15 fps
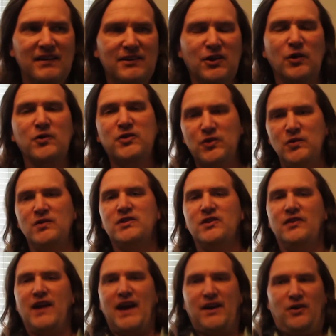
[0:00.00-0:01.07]
So students
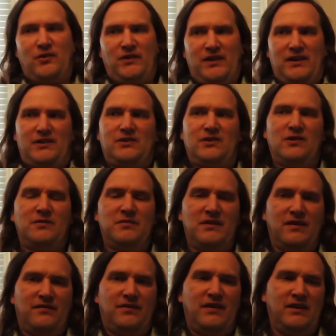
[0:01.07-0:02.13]
are not only in
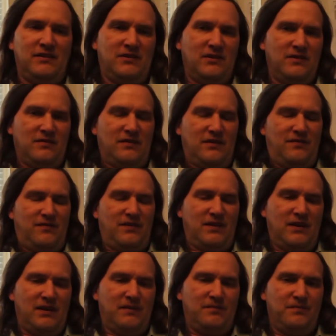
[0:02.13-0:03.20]
terms of
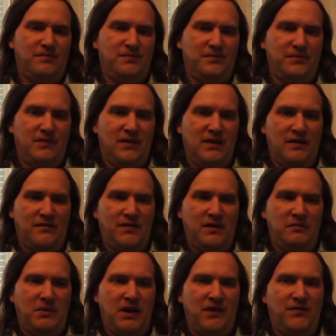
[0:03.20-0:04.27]

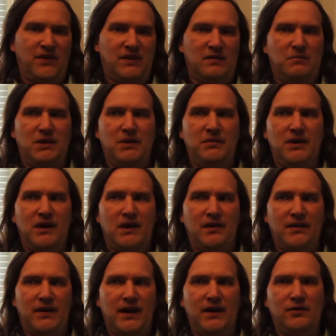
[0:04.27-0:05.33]
the benefits of
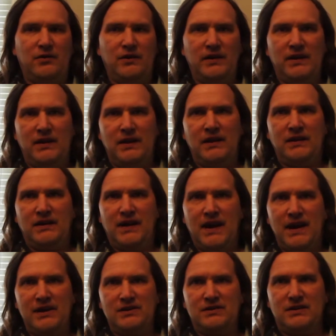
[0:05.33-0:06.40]
PBL, they're not only
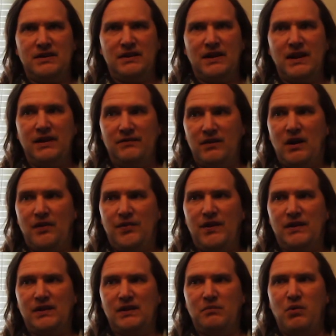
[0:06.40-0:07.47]
engaged in kind of an
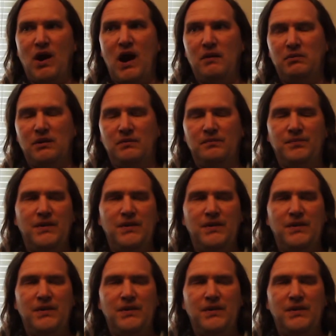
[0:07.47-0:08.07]
authentic problem.